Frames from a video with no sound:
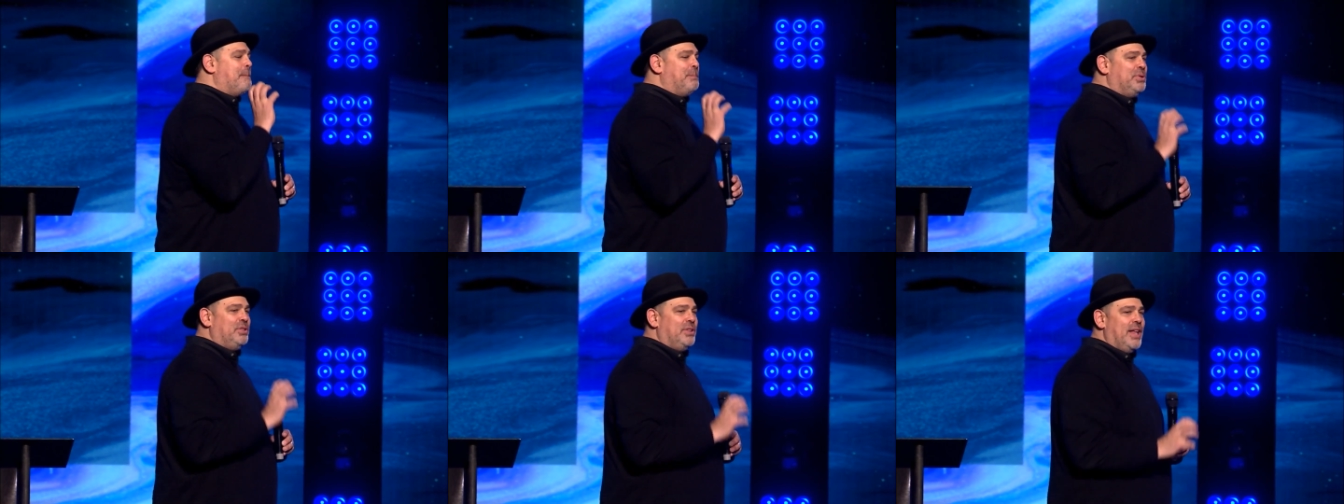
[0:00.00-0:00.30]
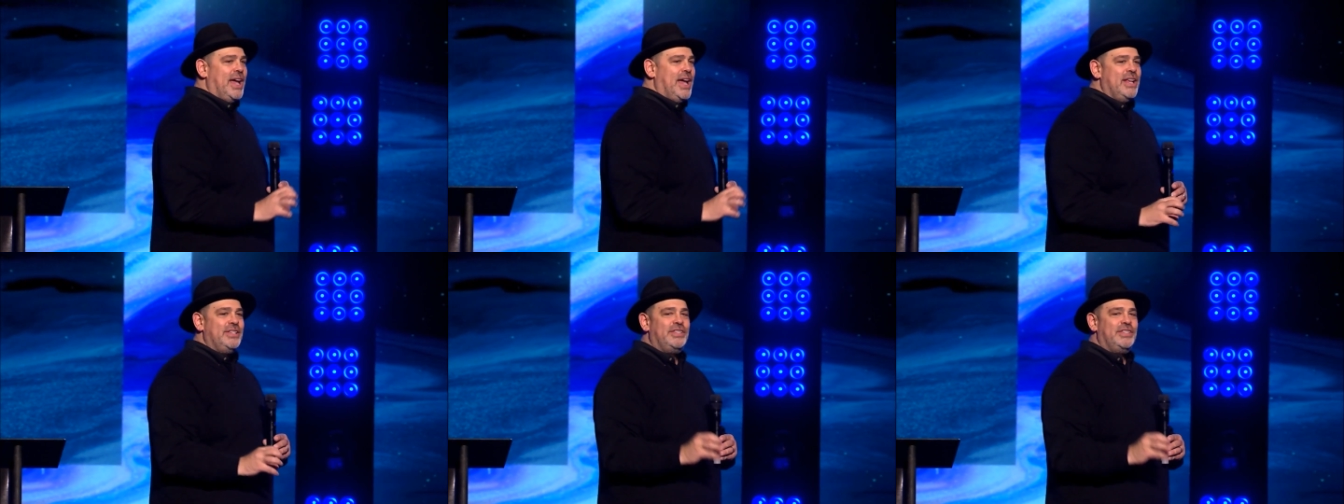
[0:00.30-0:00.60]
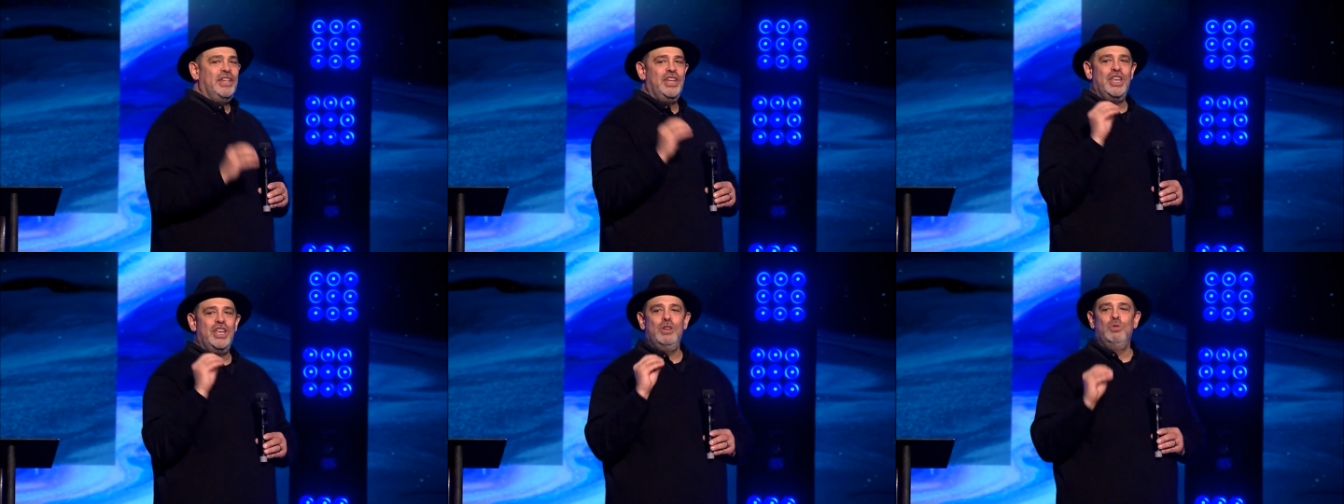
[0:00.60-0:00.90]
place
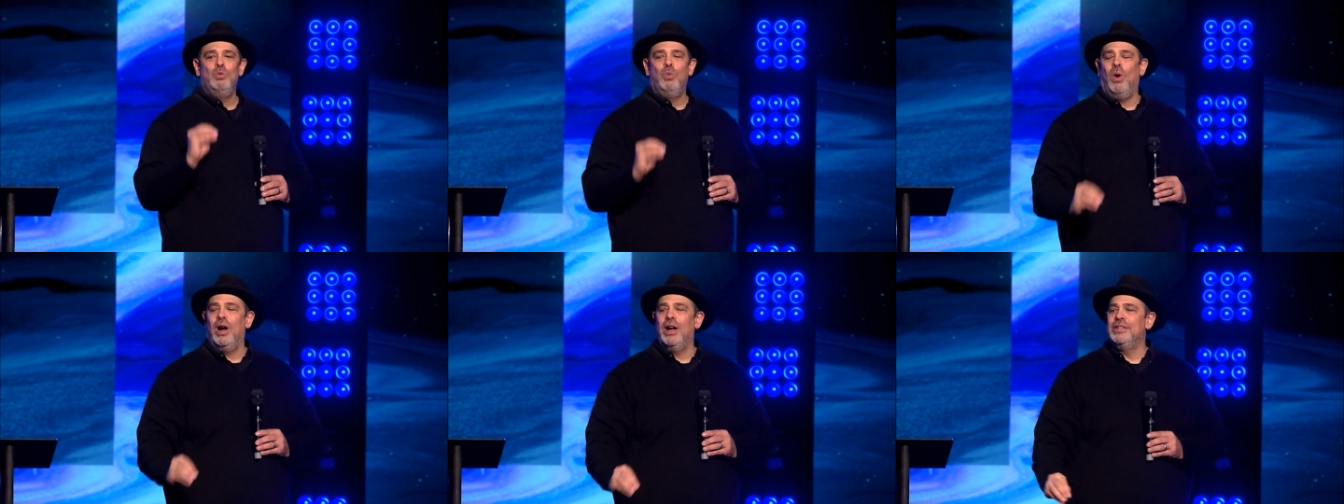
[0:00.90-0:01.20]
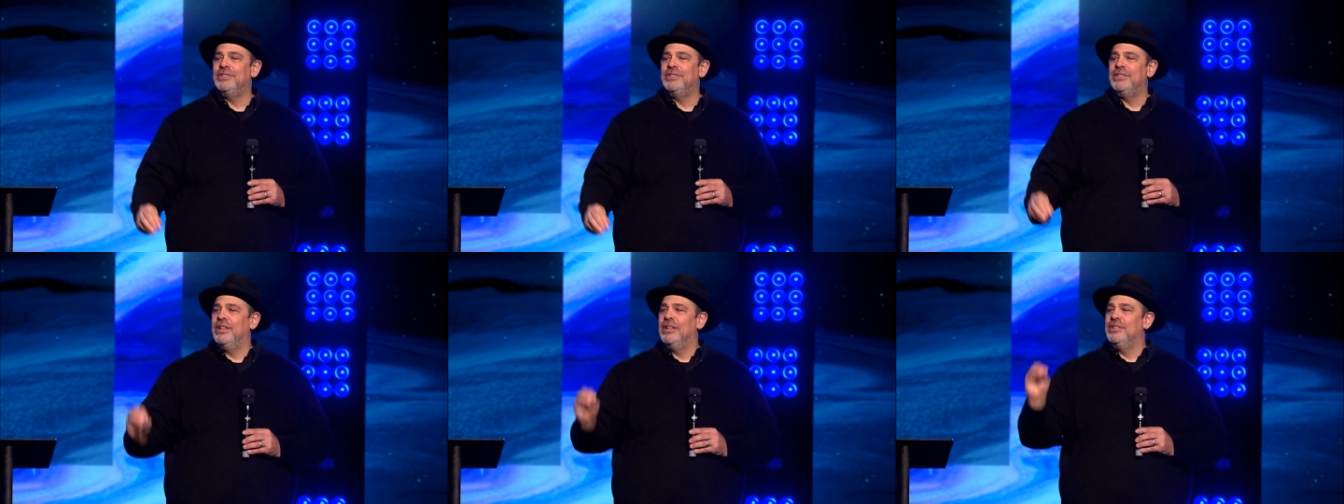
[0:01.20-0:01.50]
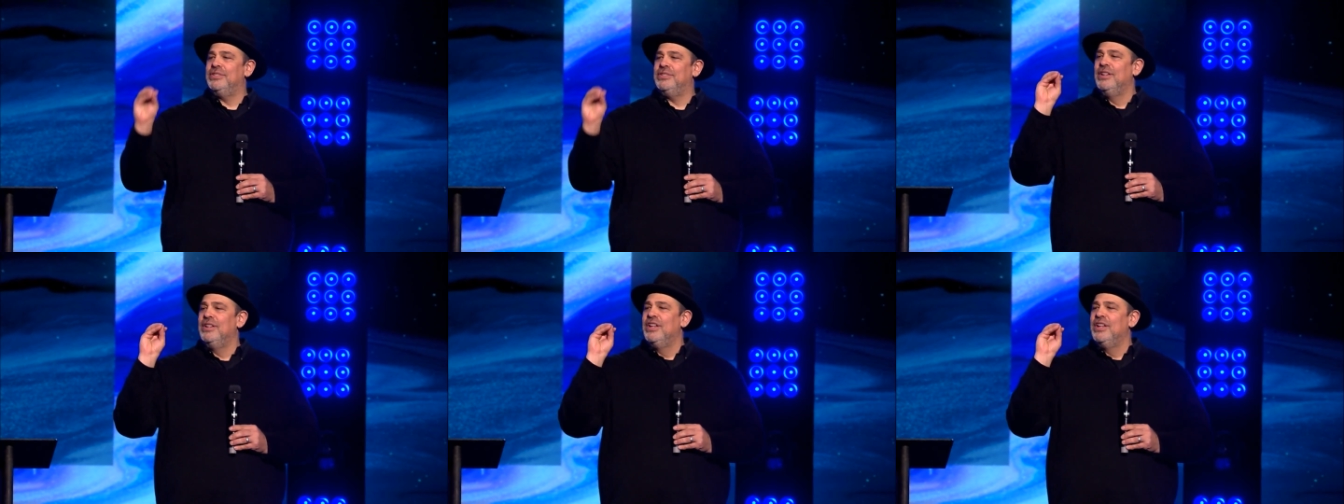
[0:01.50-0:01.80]
that he wants
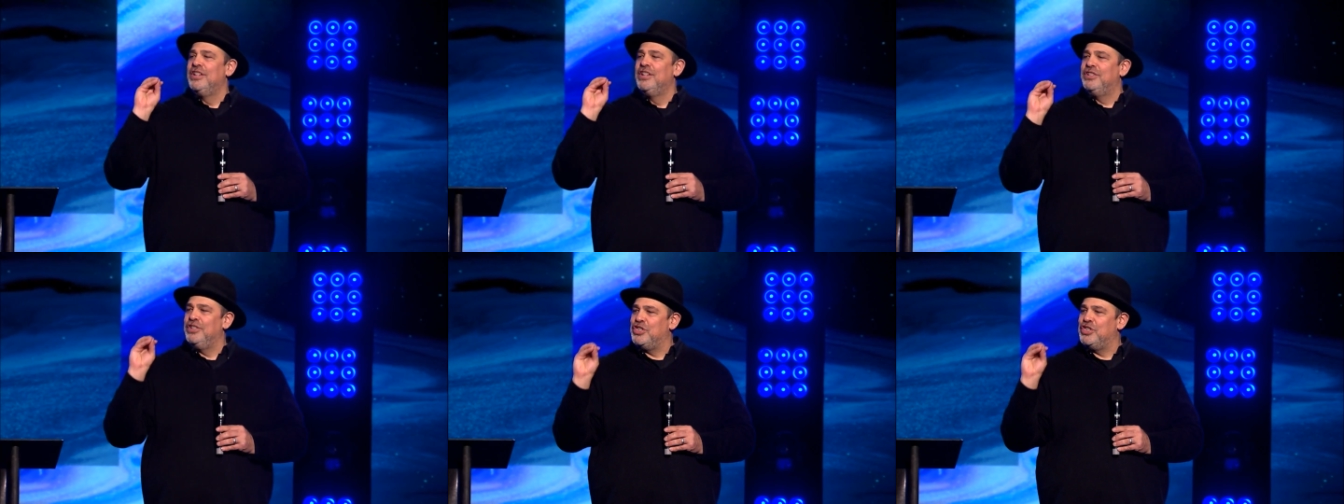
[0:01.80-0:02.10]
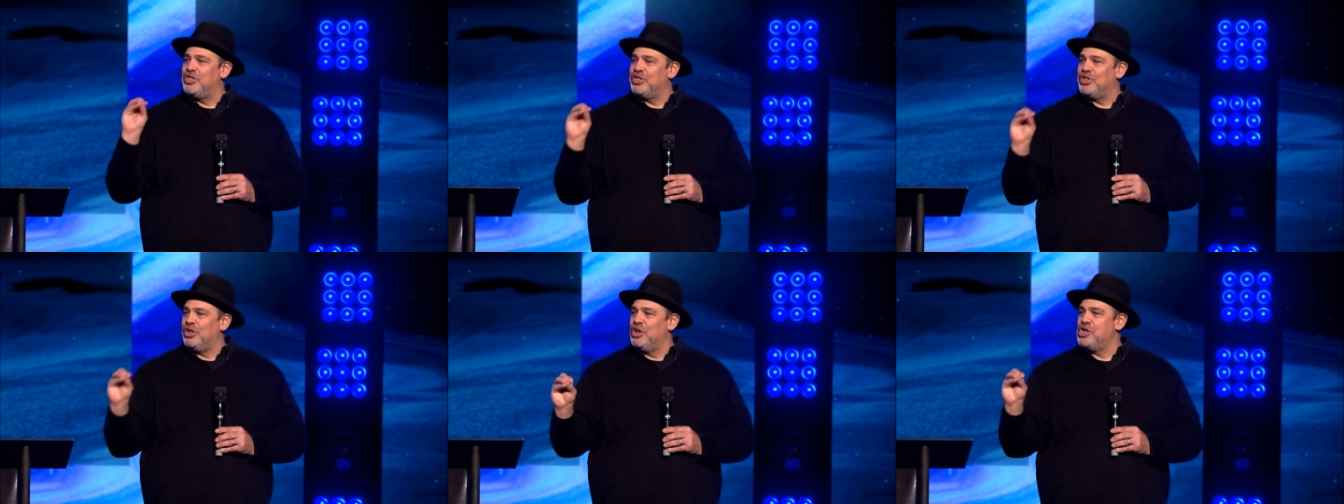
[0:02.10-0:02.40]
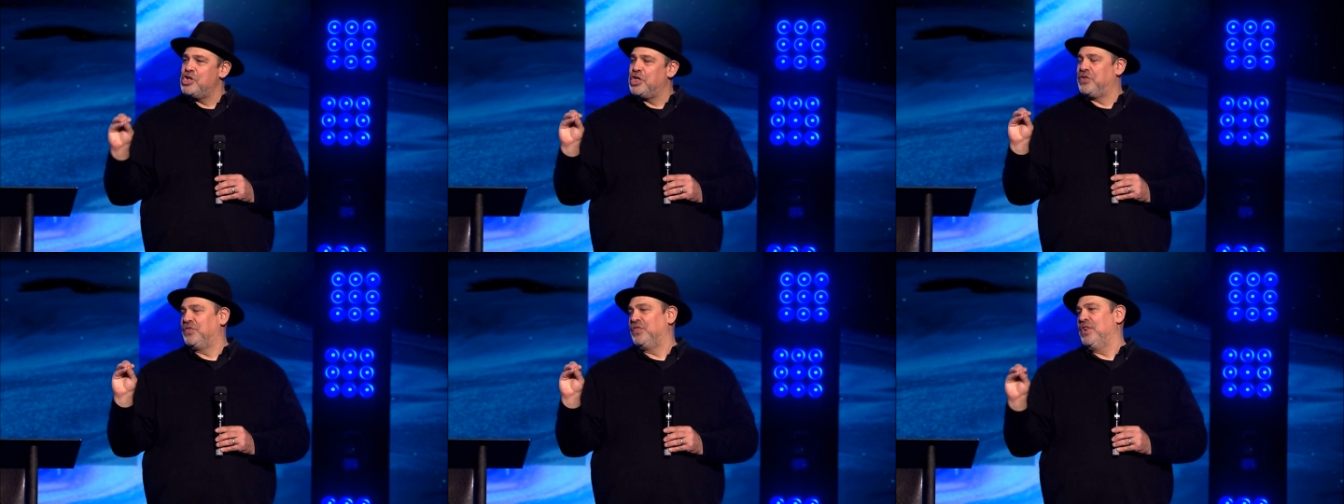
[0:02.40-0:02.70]
us to
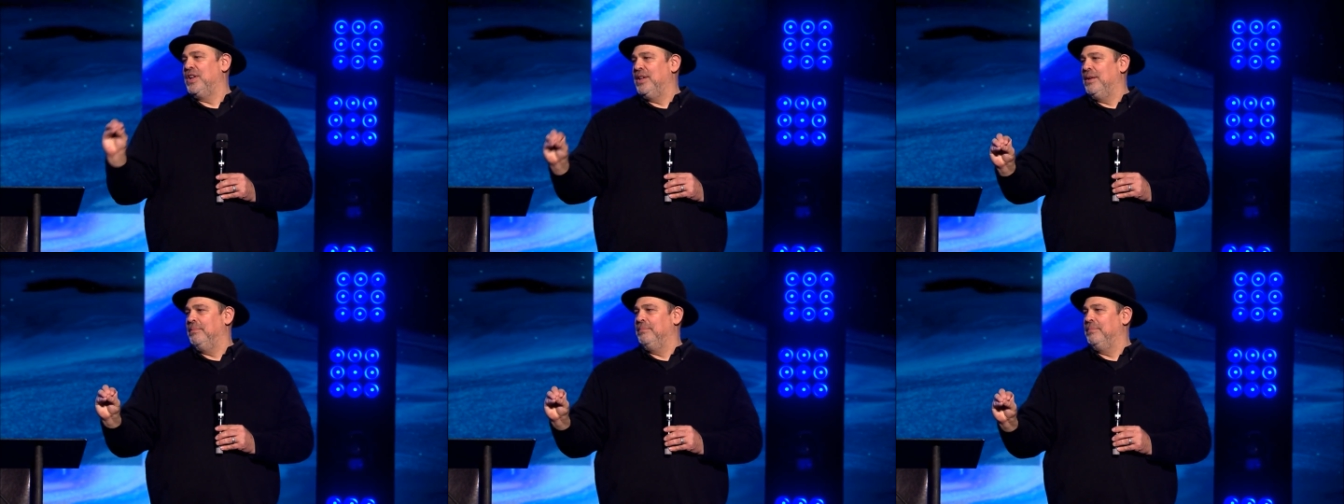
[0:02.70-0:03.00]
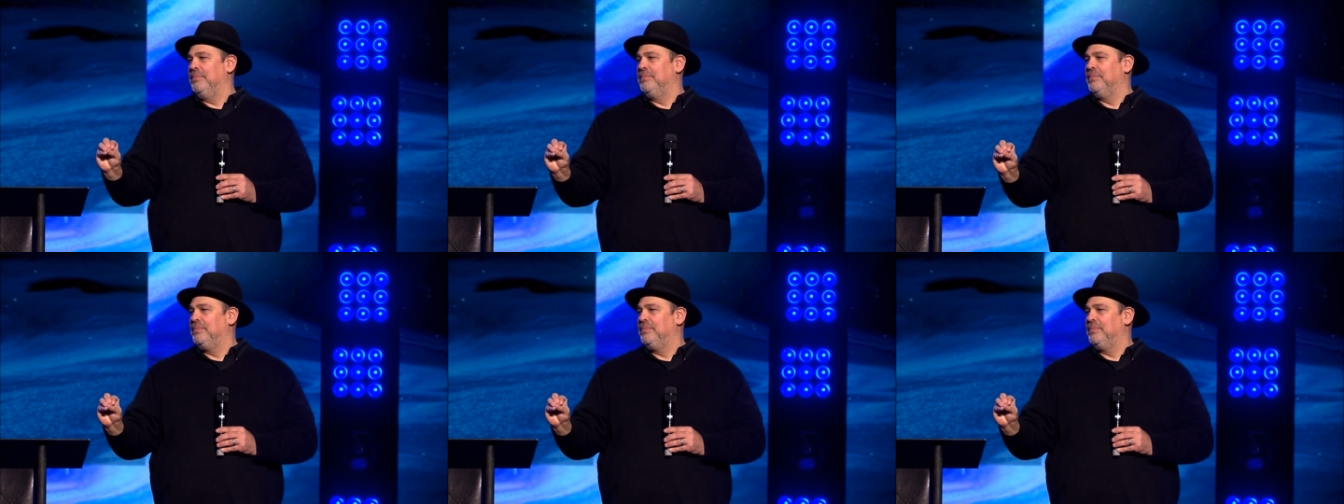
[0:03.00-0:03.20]
search for him.